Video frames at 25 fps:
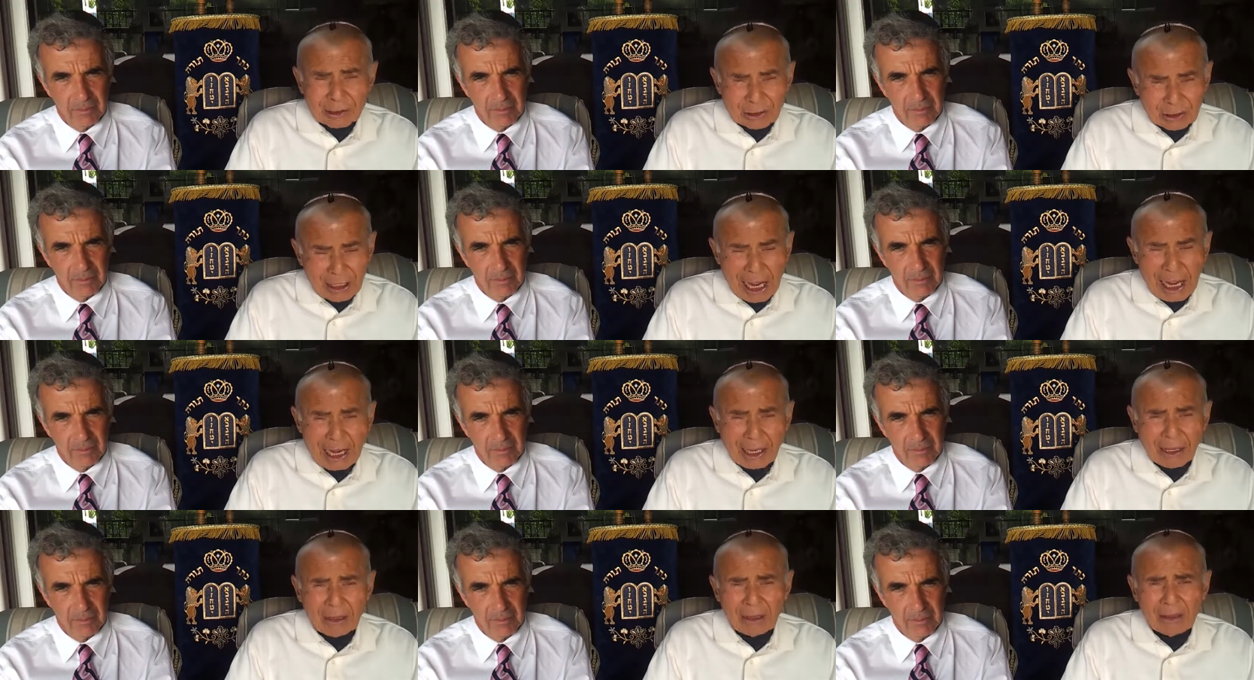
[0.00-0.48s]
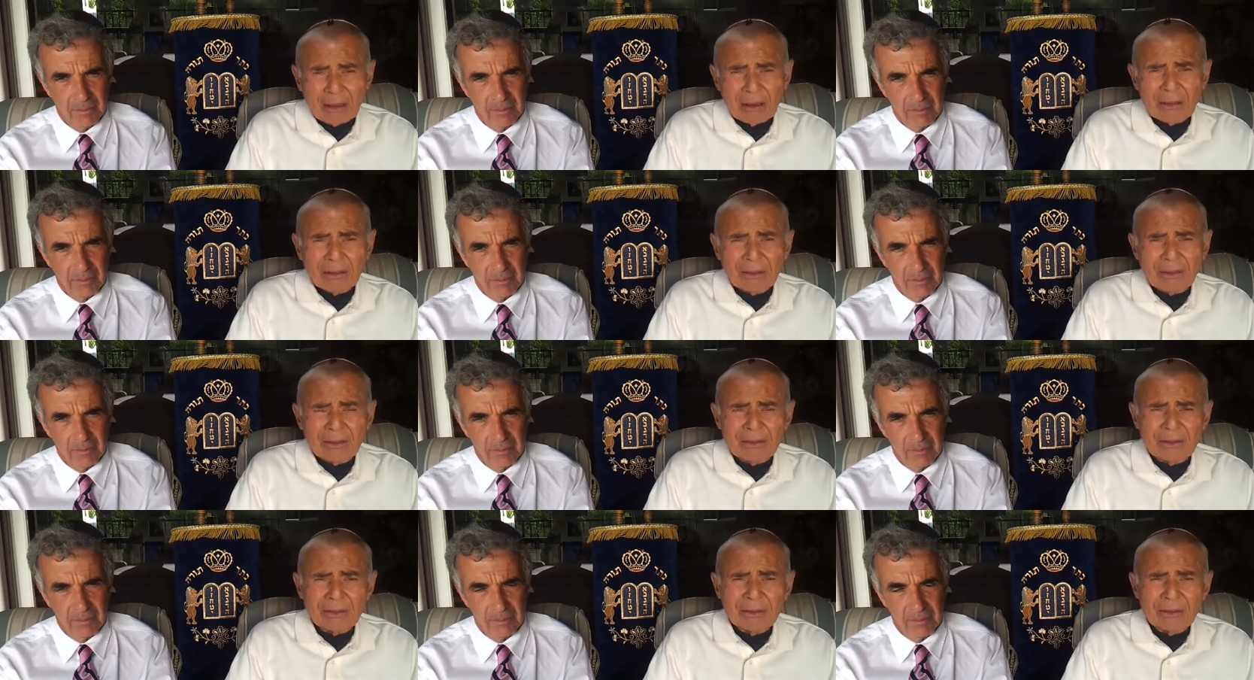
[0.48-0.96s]

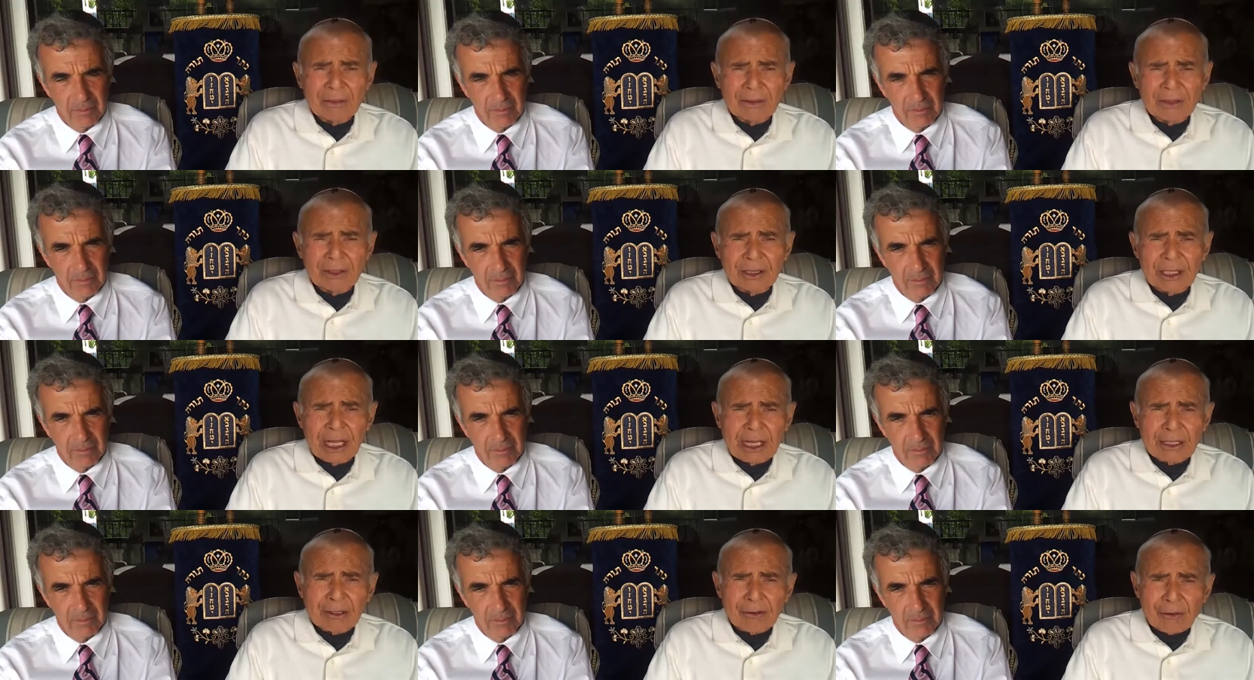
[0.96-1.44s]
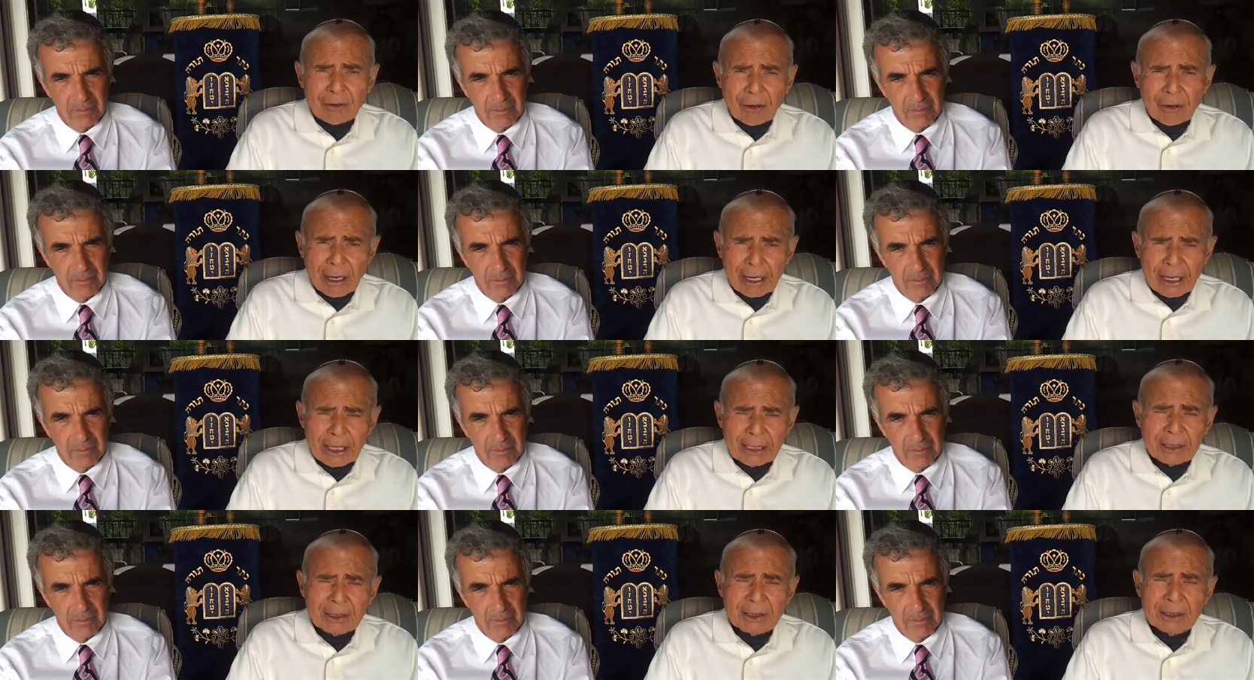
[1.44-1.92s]
Speaker 1: title, that
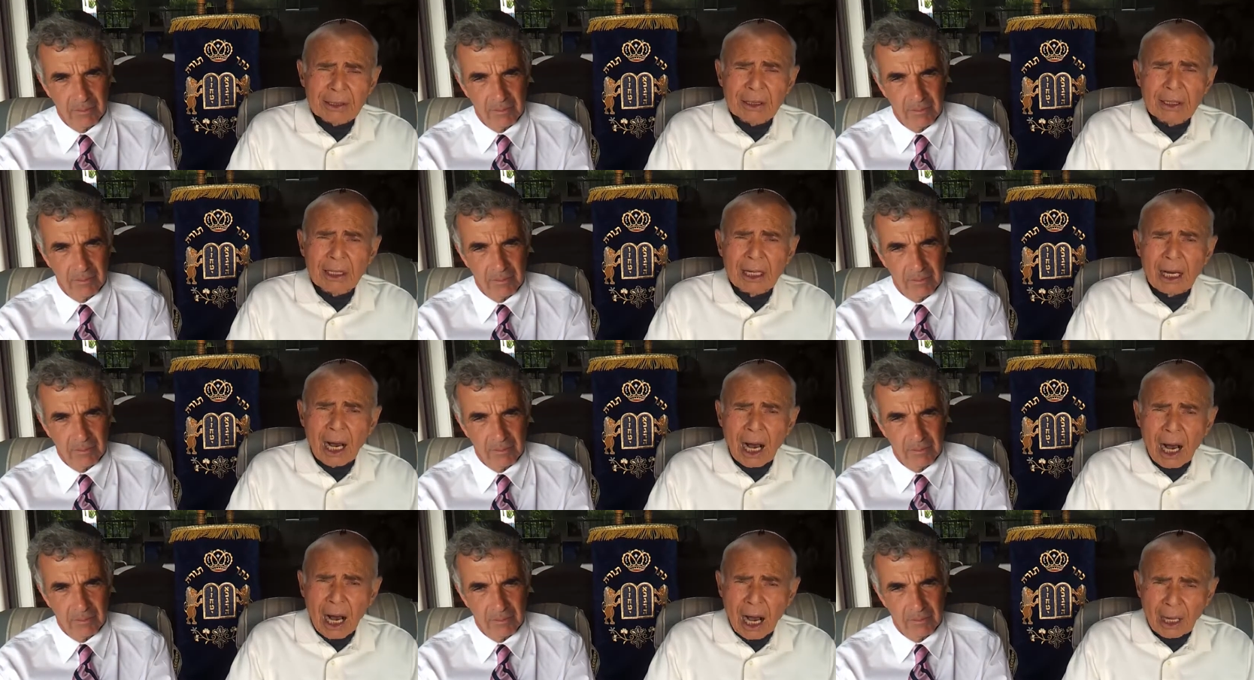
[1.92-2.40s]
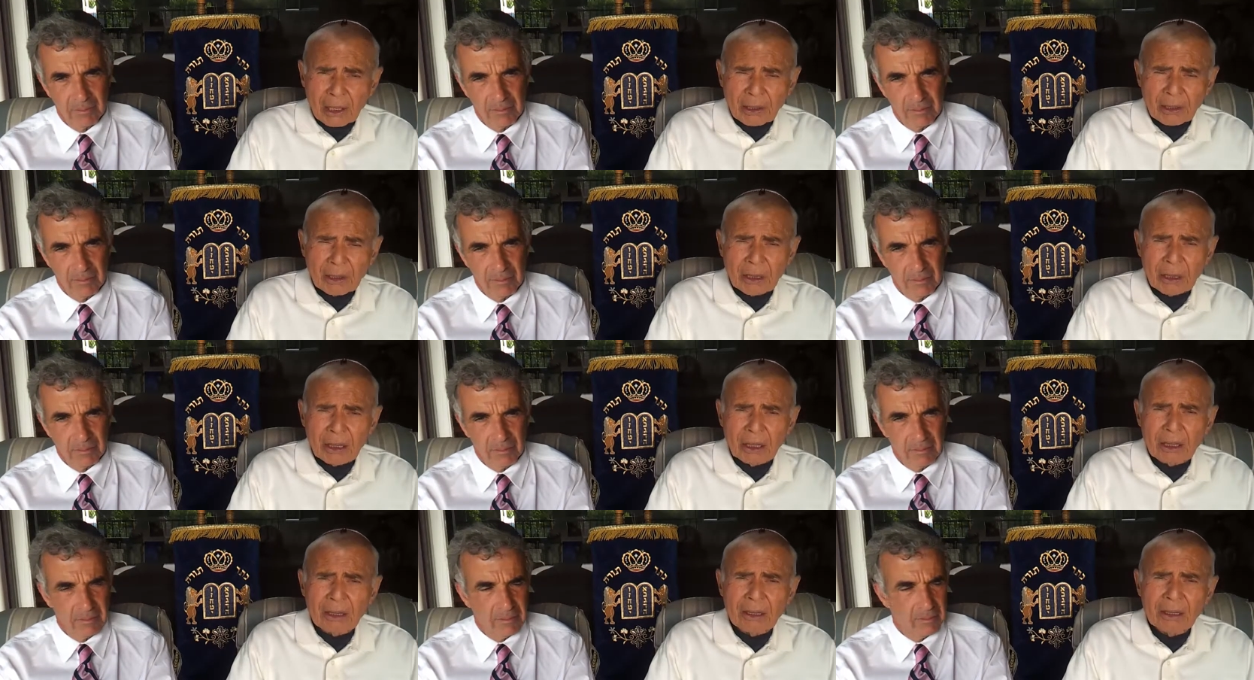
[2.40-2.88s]
great
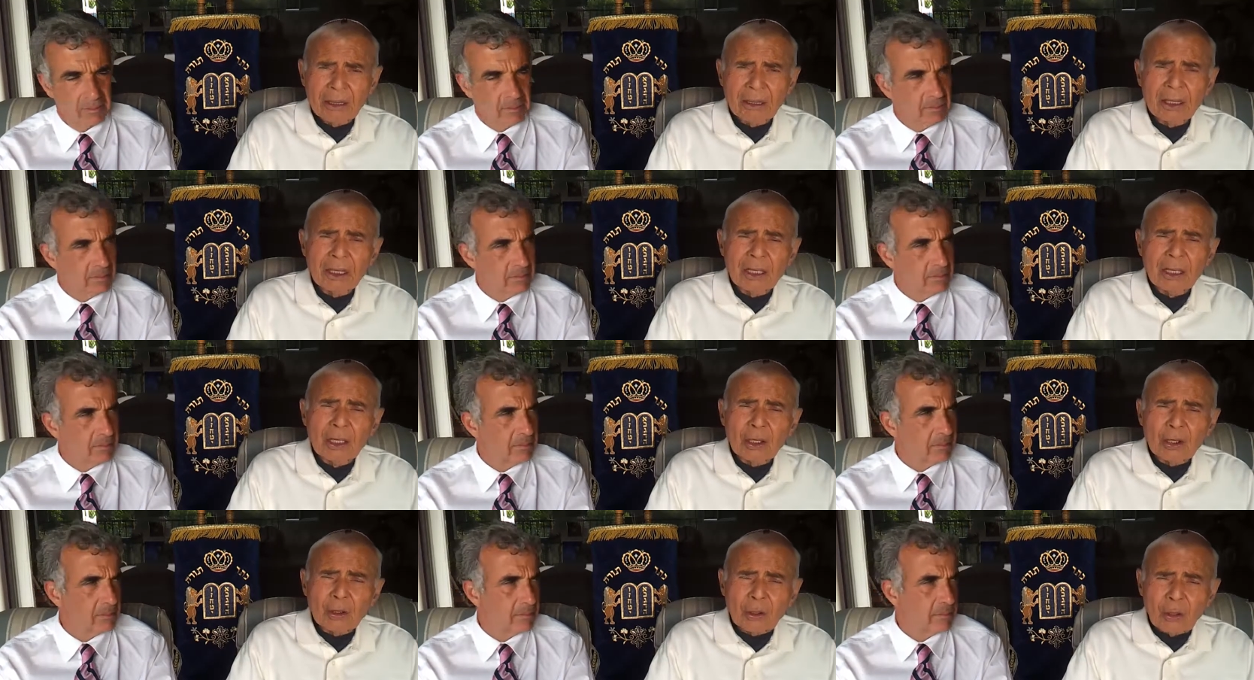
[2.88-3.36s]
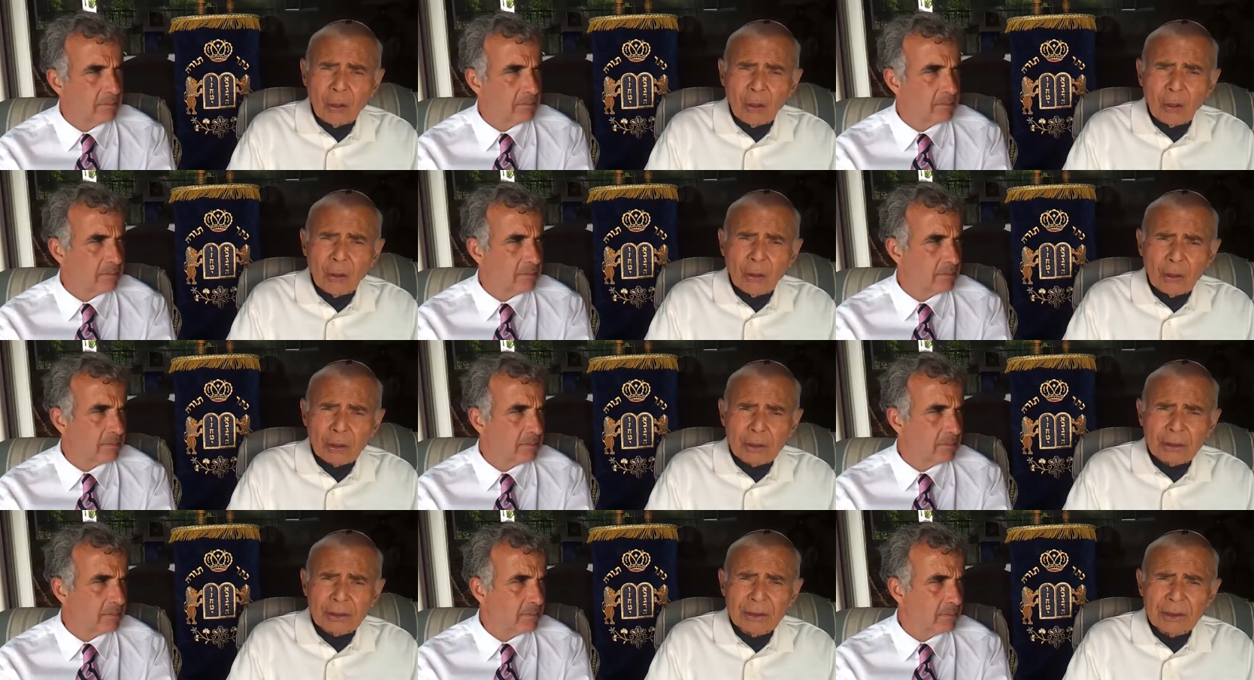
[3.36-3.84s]
honor
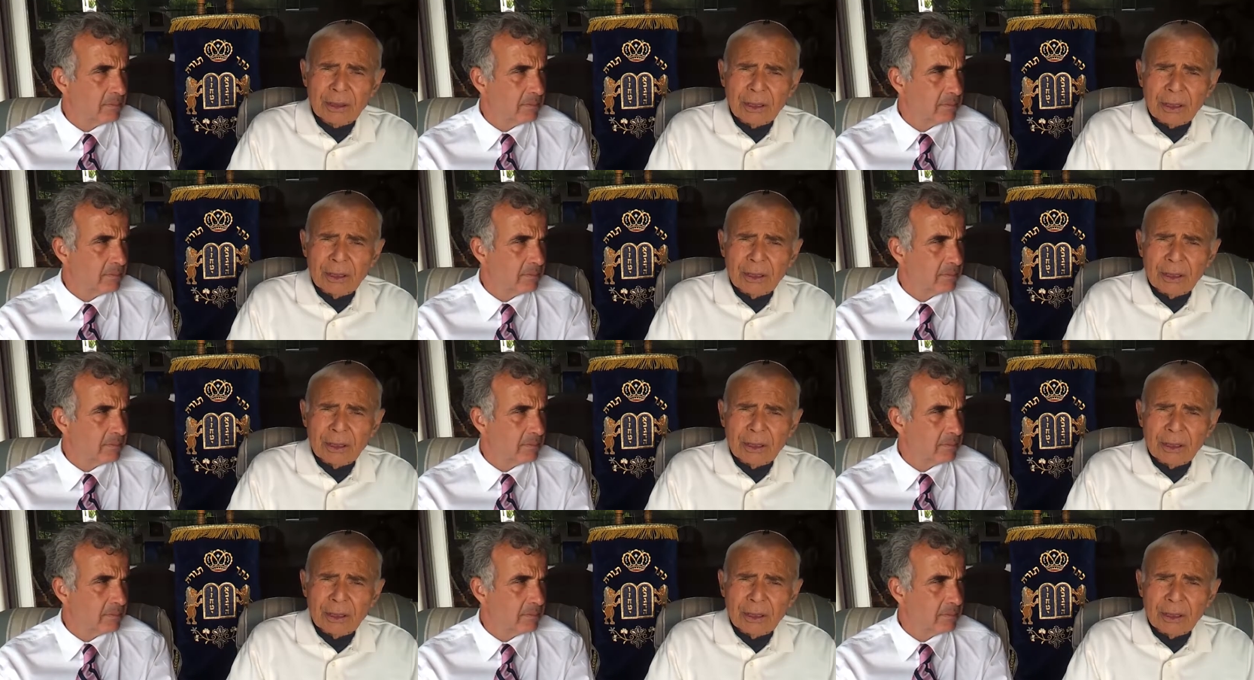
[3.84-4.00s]
called